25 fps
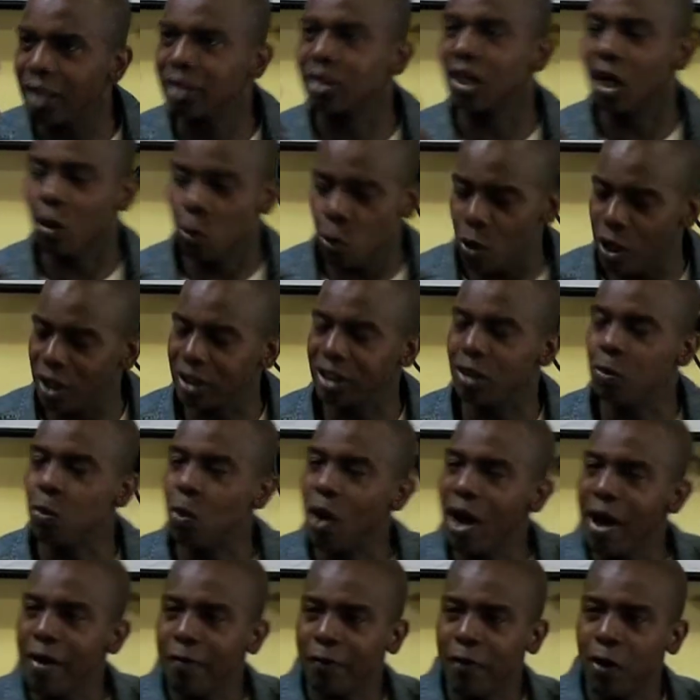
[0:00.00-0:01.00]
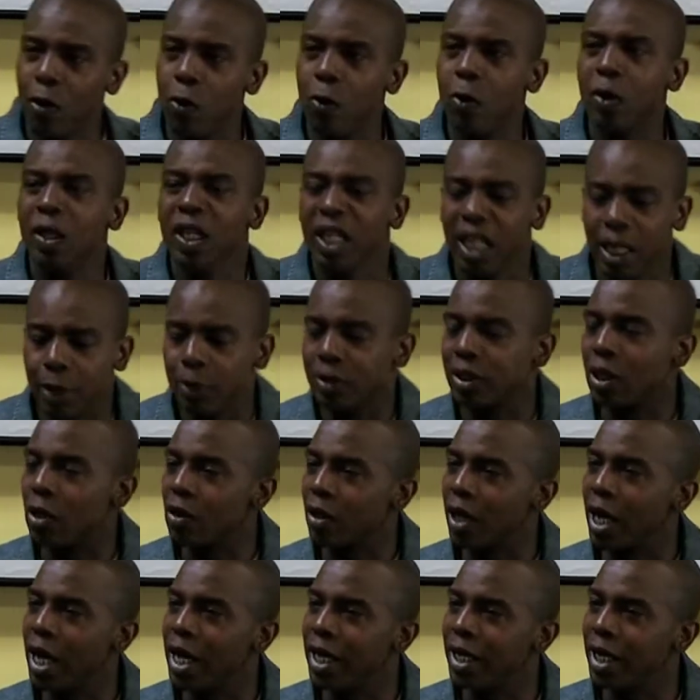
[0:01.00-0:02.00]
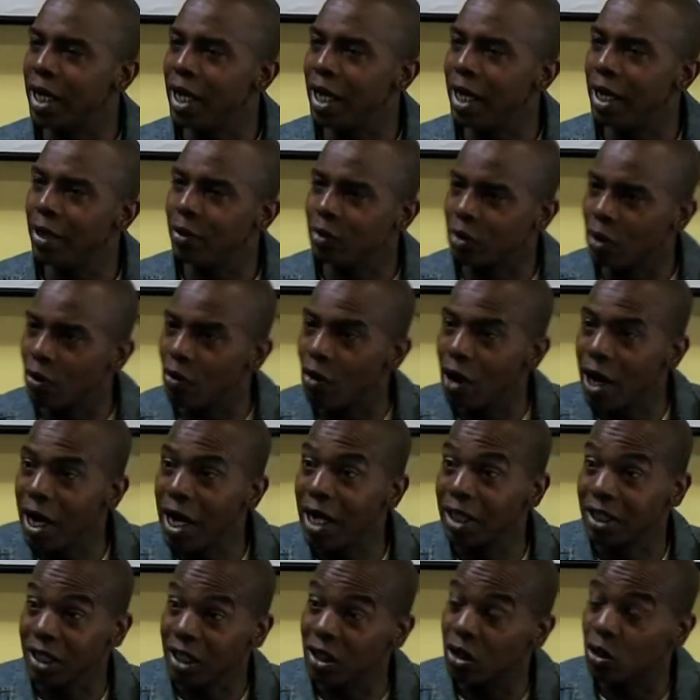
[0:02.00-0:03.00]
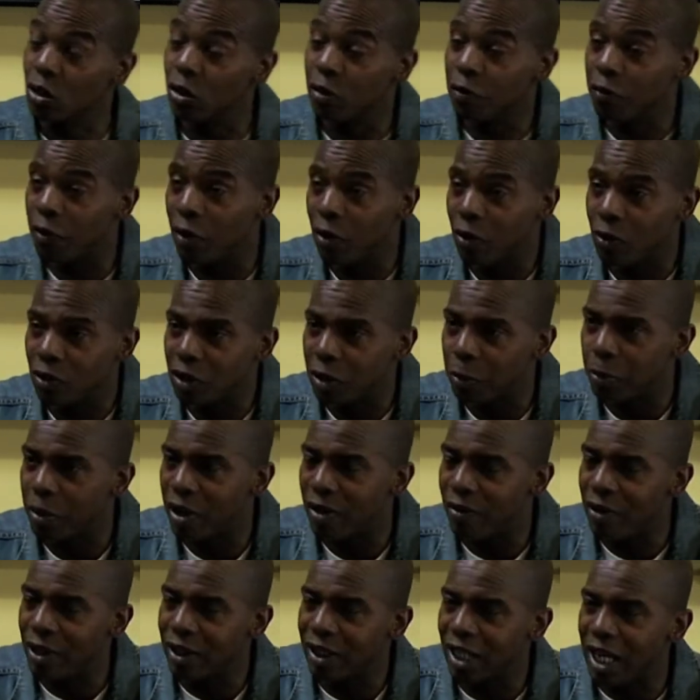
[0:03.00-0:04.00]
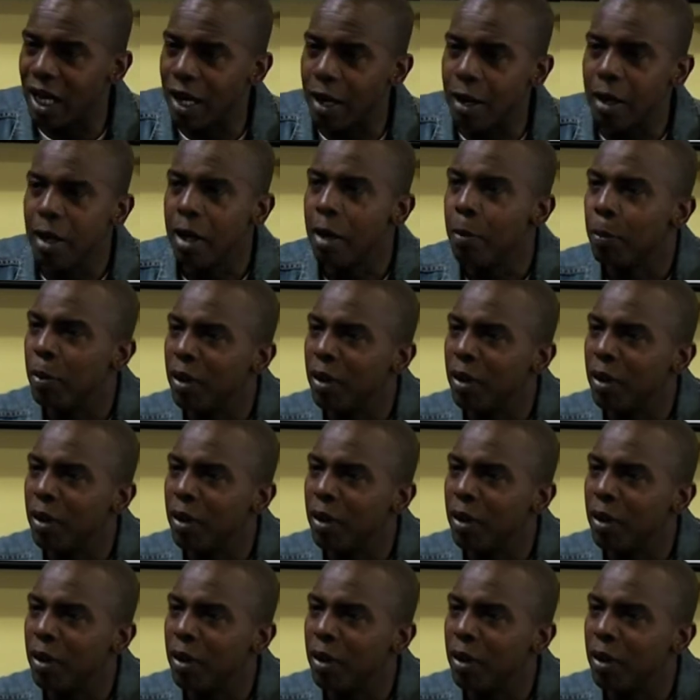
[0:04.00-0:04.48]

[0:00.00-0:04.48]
So I worked in Yeldhall, it was okay there, it was all right, I'd done a good voluntary period there,